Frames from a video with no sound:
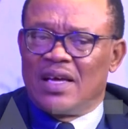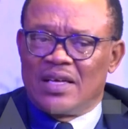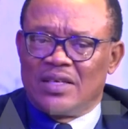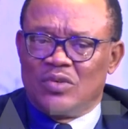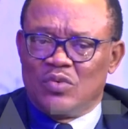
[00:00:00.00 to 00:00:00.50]

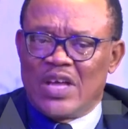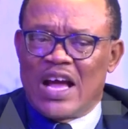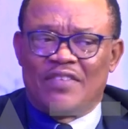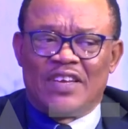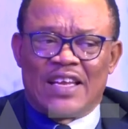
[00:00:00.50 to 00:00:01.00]
Do they
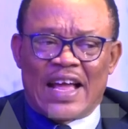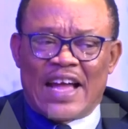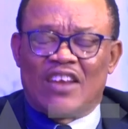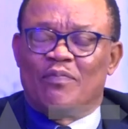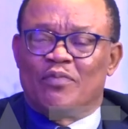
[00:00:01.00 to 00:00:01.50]
have the
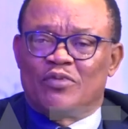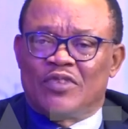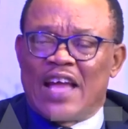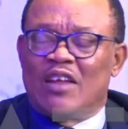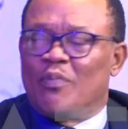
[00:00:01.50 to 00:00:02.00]
kind of
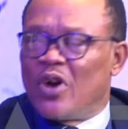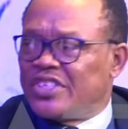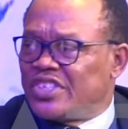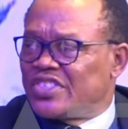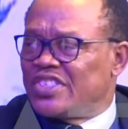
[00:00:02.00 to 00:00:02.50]
style of
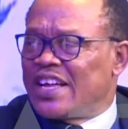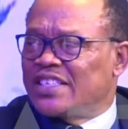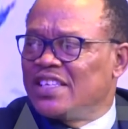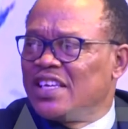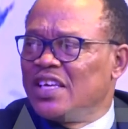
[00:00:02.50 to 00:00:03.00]
politics that
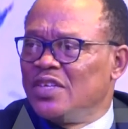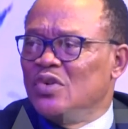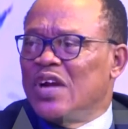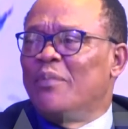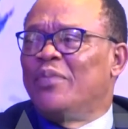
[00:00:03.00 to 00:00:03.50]
you
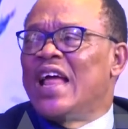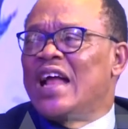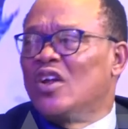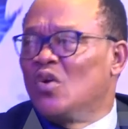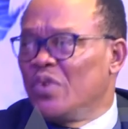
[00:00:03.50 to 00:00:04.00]
can play
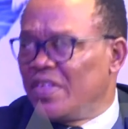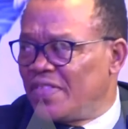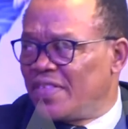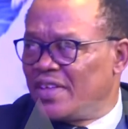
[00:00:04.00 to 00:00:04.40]
along with?